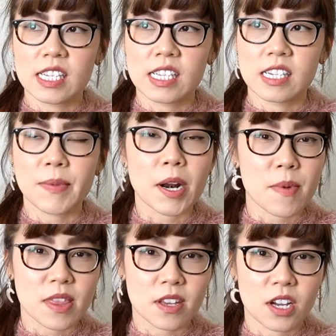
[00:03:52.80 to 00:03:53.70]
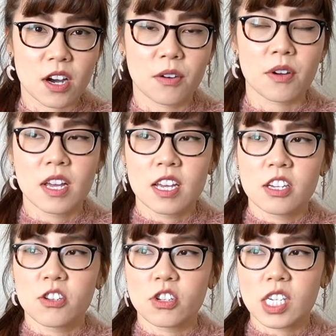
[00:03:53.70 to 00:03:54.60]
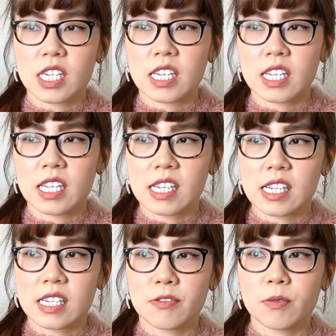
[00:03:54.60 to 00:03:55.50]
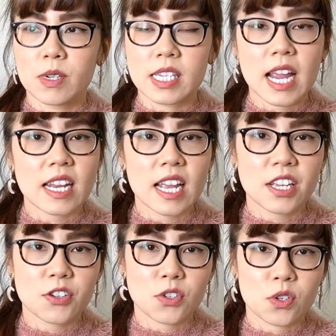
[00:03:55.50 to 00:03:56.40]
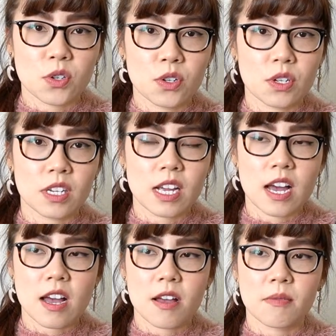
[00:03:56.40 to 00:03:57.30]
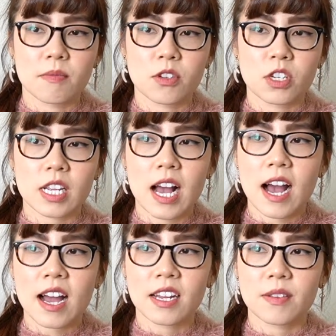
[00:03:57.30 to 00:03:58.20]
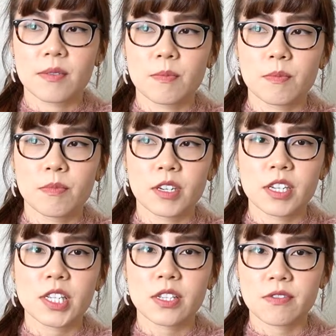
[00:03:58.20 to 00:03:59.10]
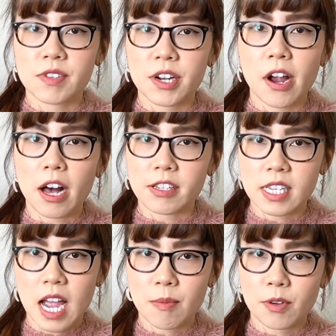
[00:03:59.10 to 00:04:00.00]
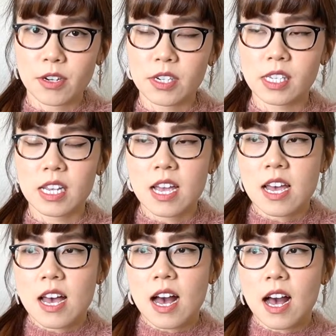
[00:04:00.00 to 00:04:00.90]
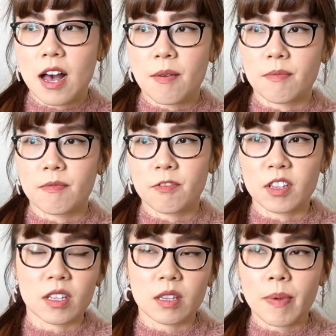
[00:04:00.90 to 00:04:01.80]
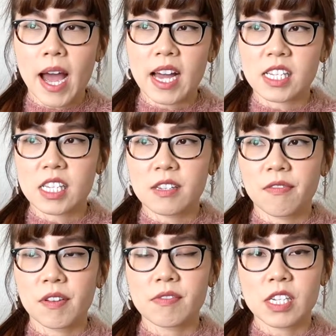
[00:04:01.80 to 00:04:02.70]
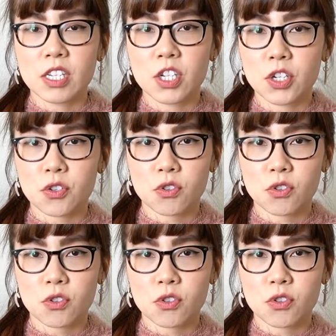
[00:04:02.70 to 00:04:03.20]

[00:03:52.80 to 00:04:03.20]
about a month ago. She was 88 years old. She had pretty severe Alzheimer's for like the past 15 years or